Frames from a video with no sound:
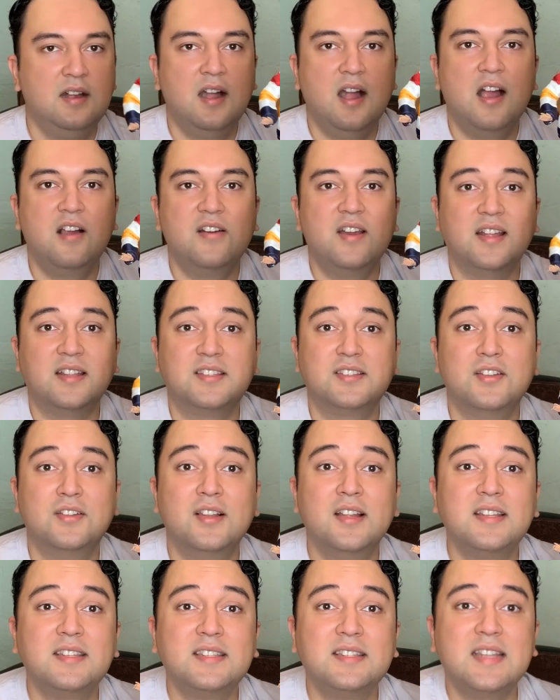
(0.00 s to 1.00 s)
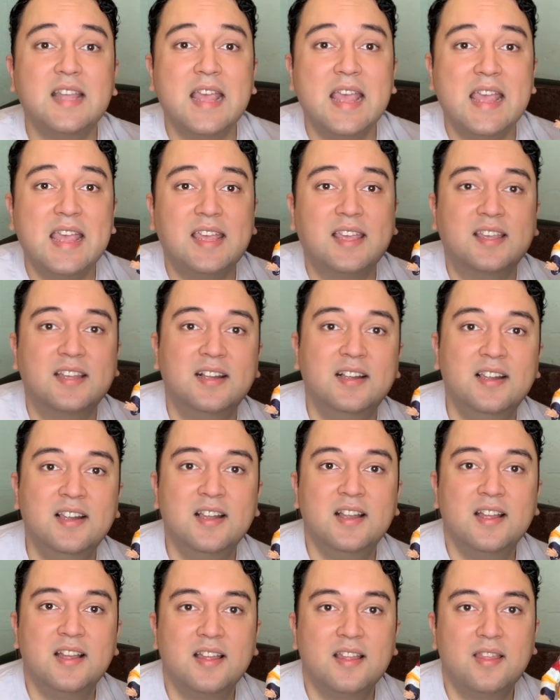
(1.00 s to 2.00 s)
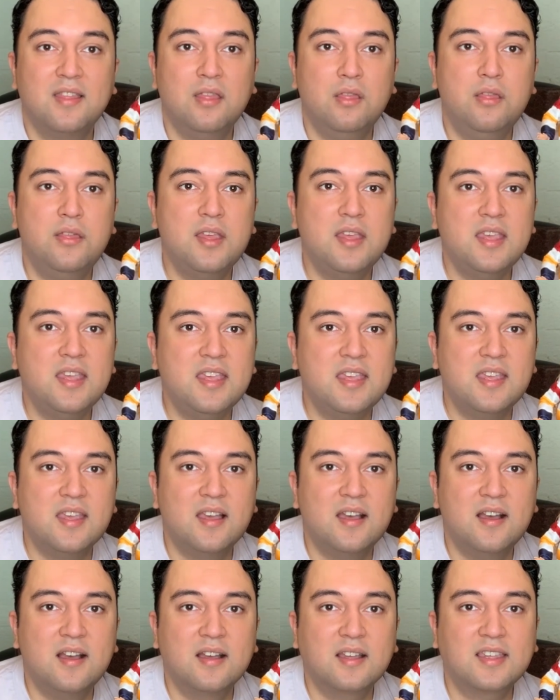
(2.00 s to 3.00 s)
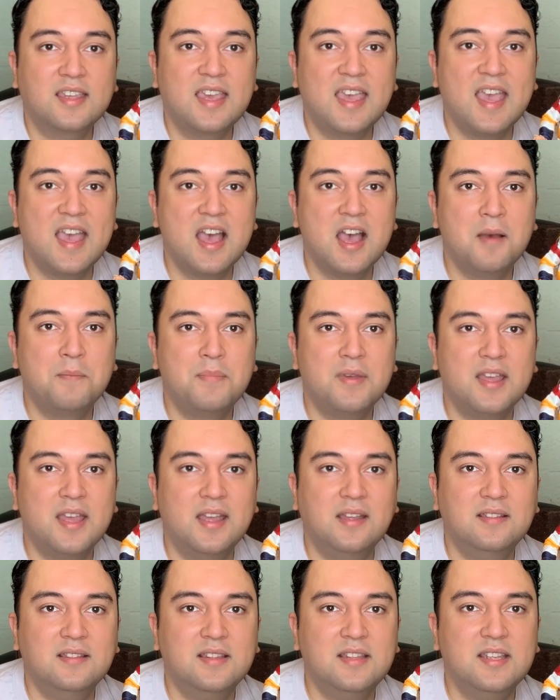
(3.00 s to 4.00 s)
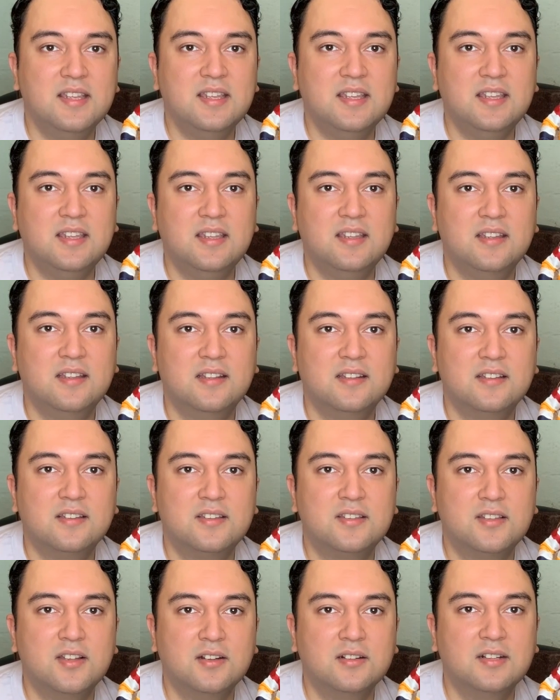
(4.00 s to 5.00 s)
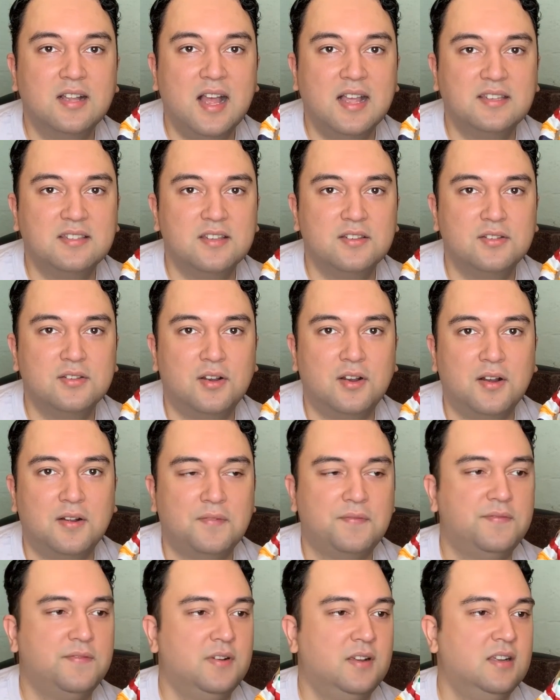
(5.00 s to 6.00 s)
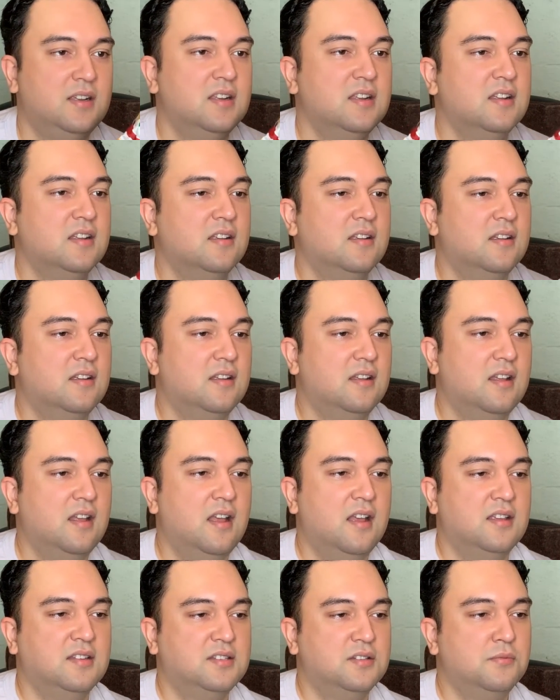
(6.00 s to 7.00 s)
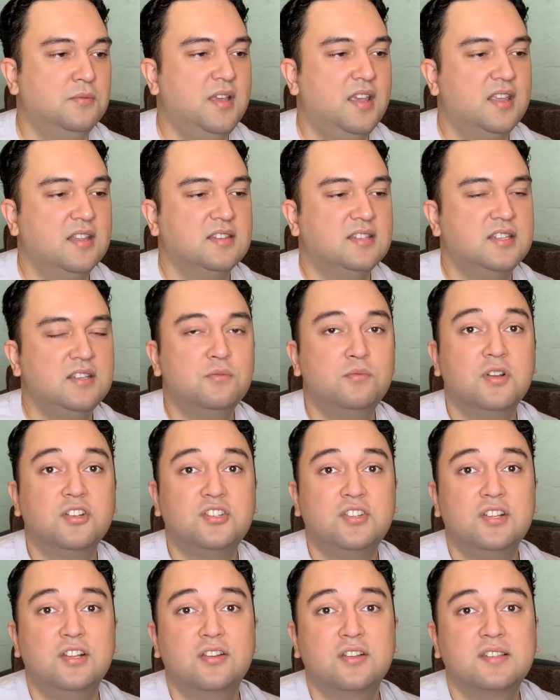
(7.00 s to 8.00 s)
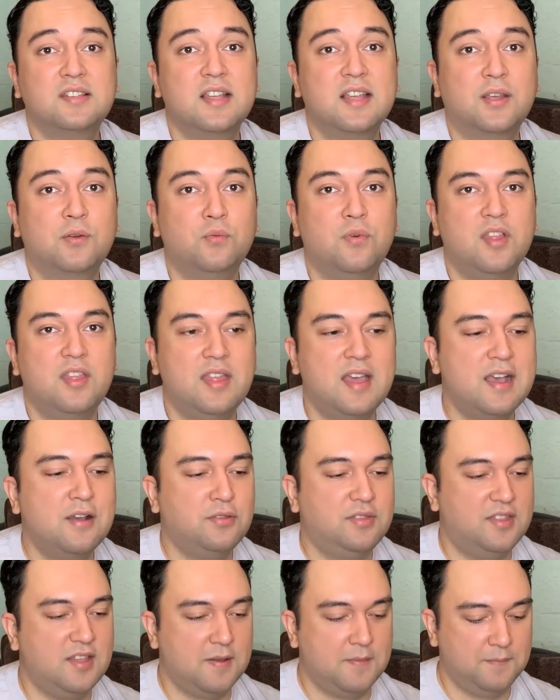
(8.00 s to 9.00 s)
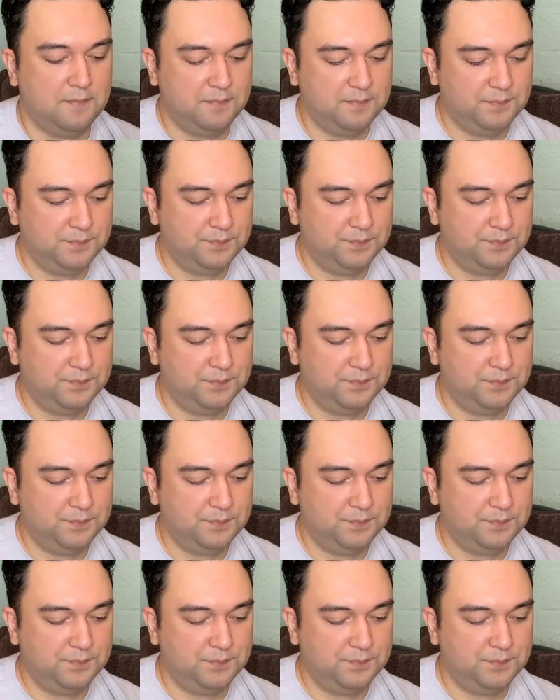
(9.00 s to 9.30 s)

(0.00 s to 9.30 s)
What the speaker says: All right, so let's take the cap and the sunglasses off so we can see what she looks like without them.